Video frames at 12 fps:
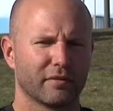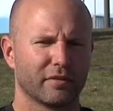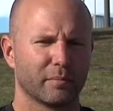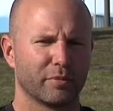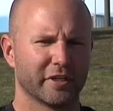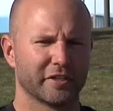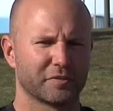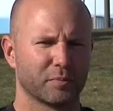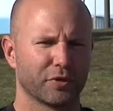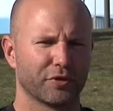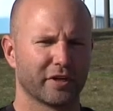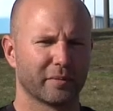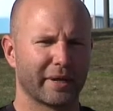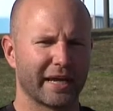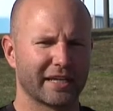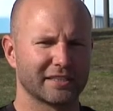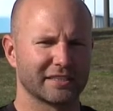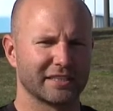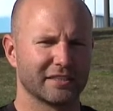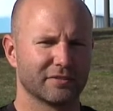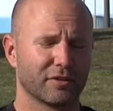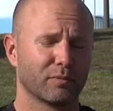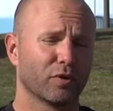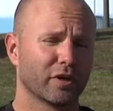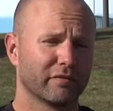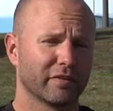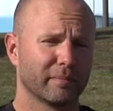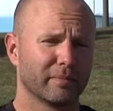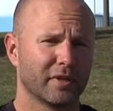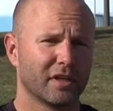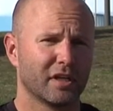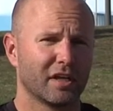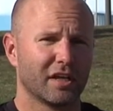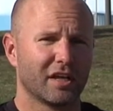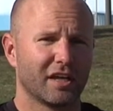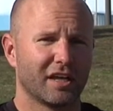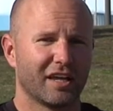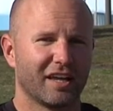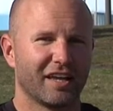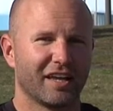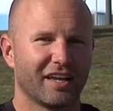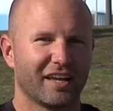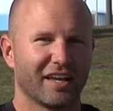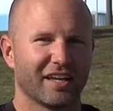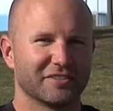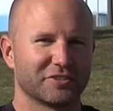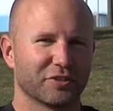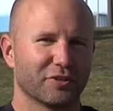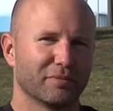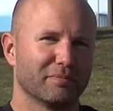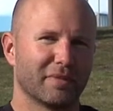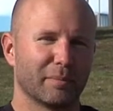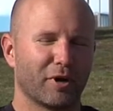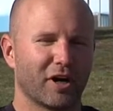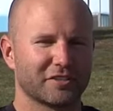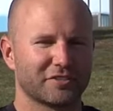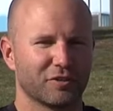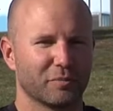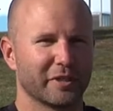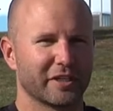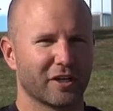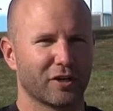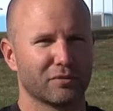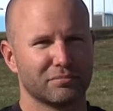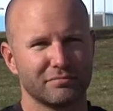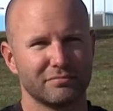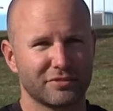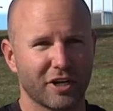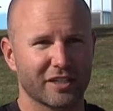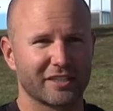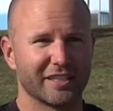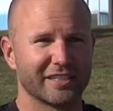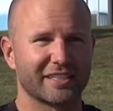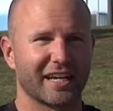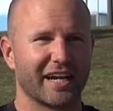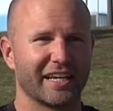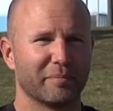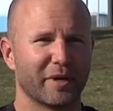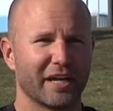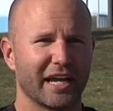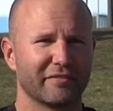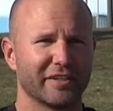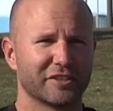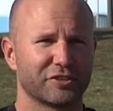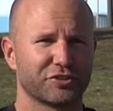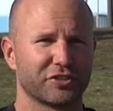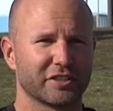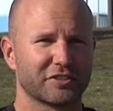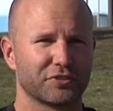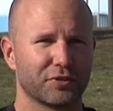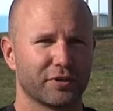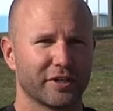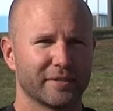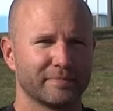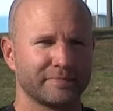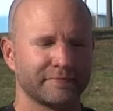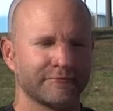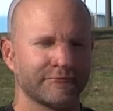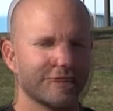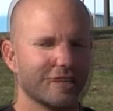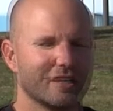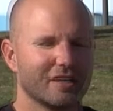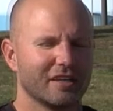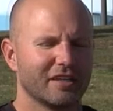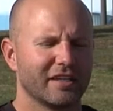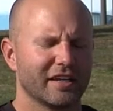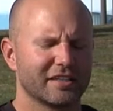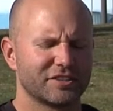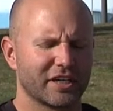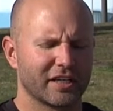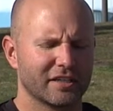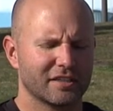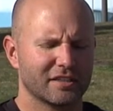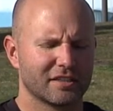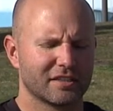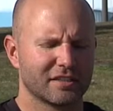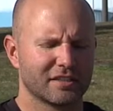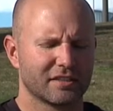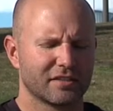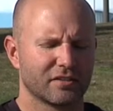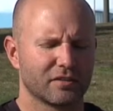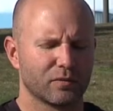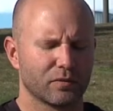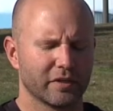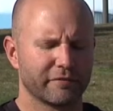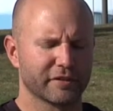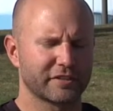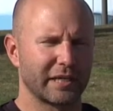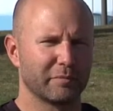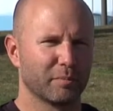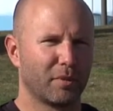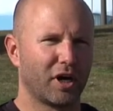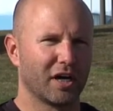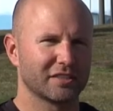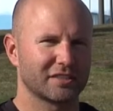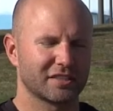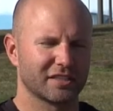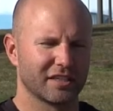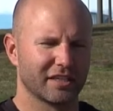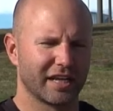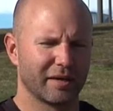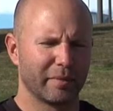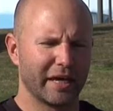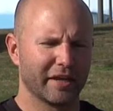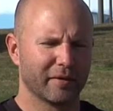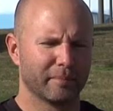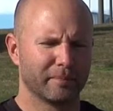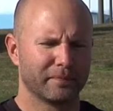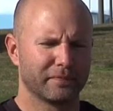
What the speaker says: the British Motoring magazine, or I'm one of them. And so my boss told me to go talk to this guy. He might have an interesting story. Yeah, John, when he first came to Moss and I met him,